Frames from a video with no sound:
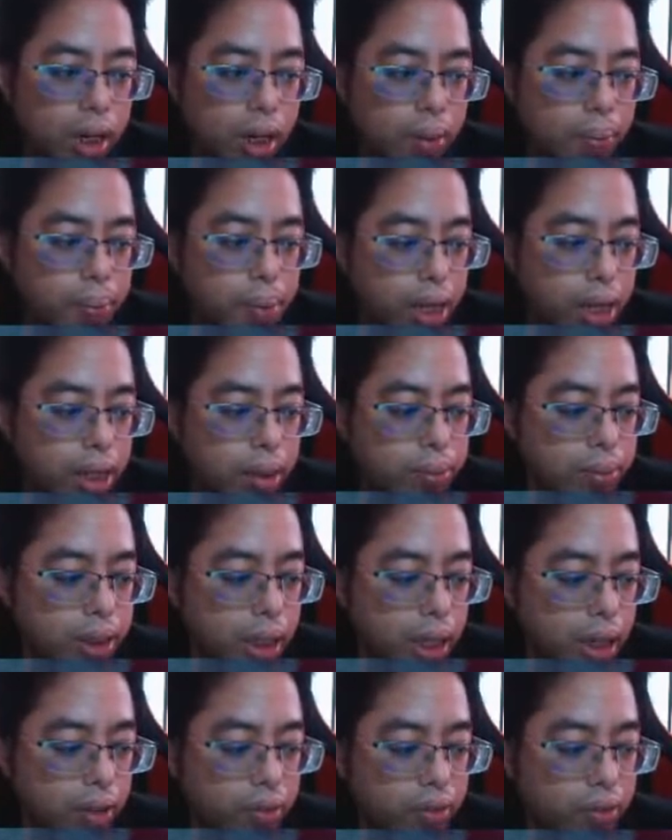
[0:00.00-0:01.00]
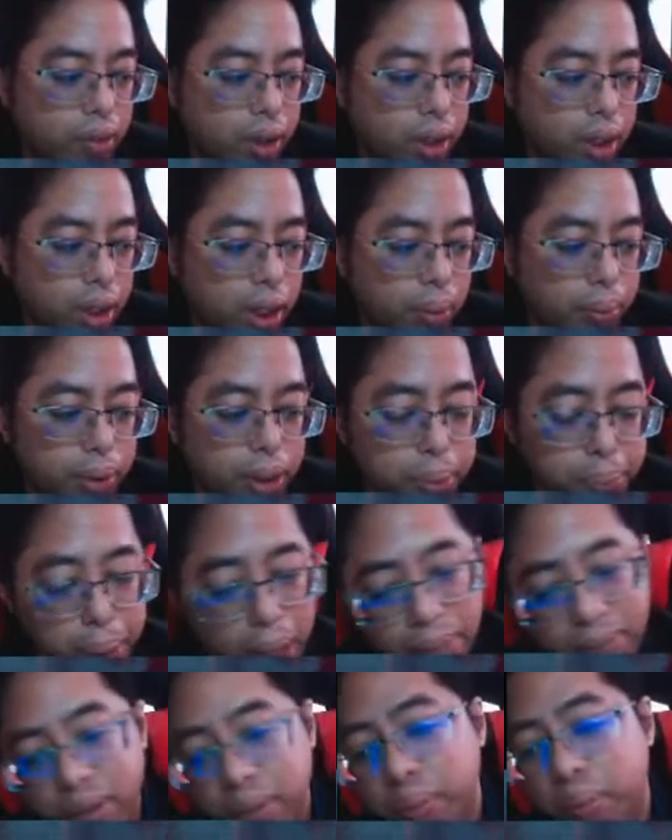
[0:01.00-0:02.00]
make themselves be
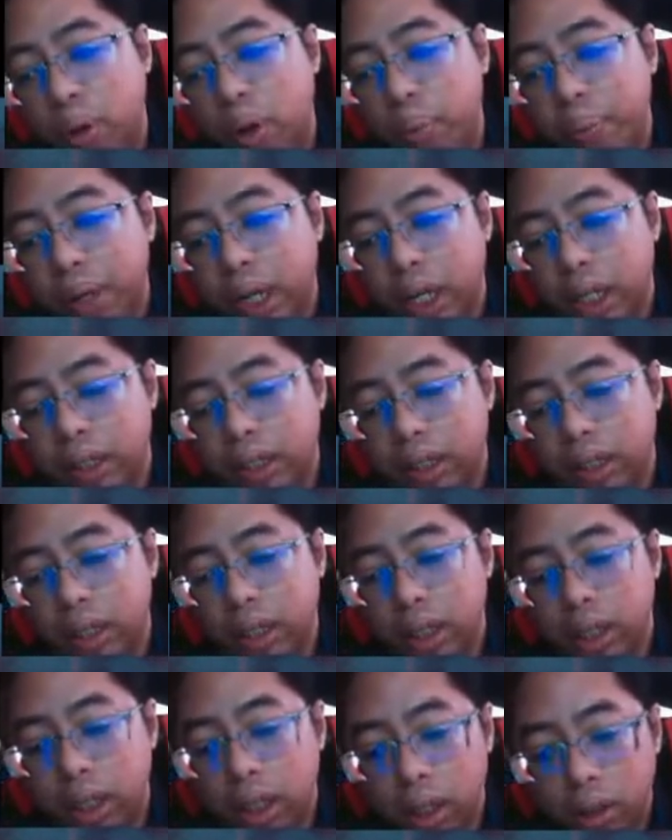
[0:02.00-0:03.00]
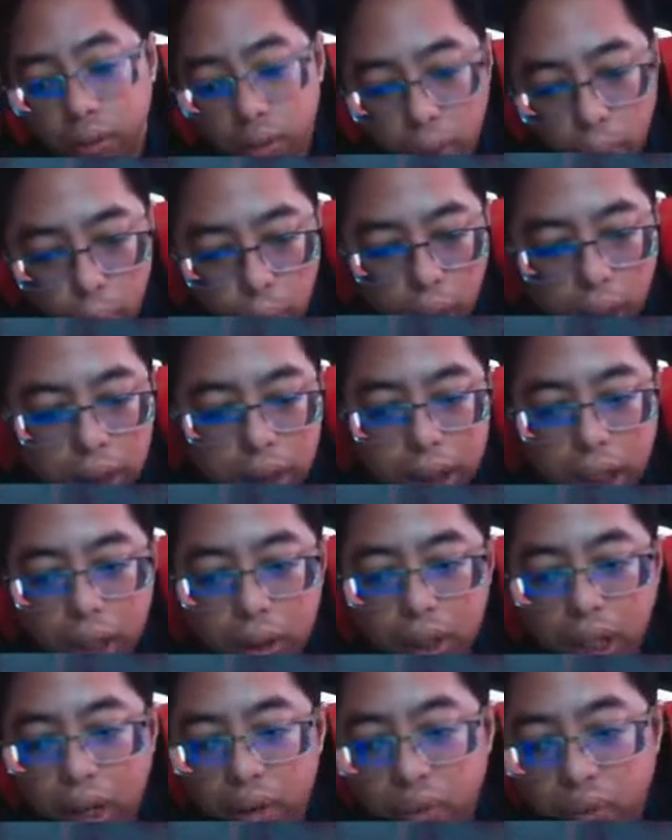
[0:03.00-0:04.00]
spread even more, because from one cell
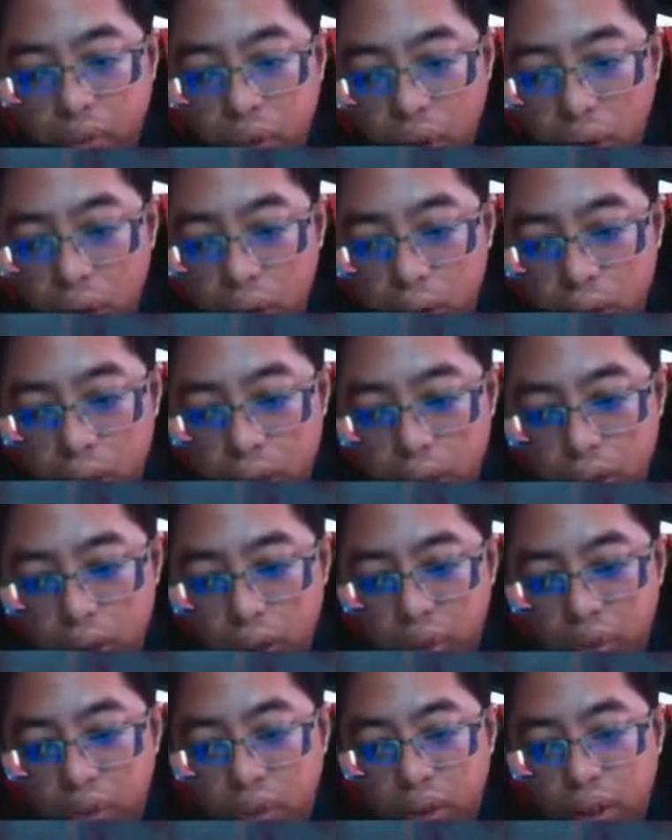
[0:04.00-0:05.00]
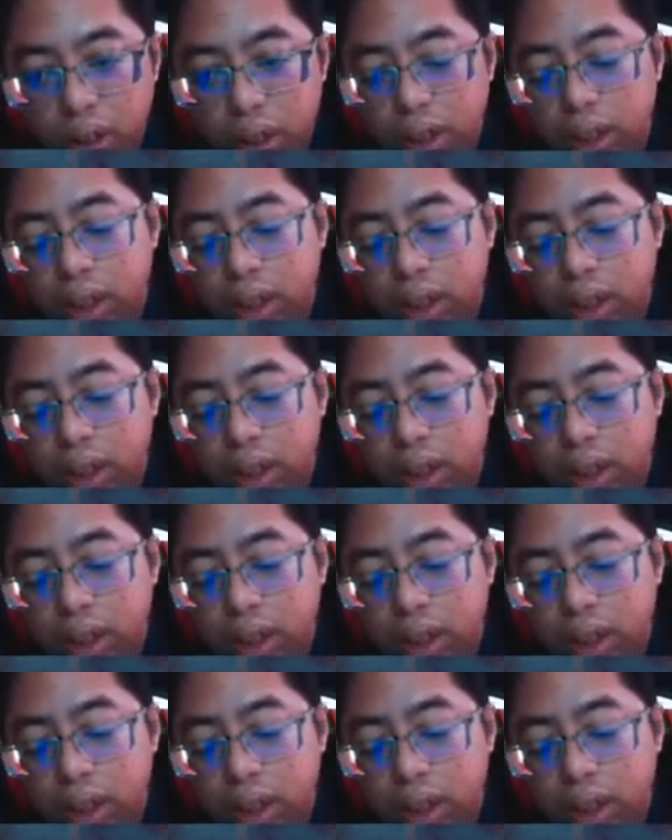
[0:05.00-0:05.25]
you get 4. So 4,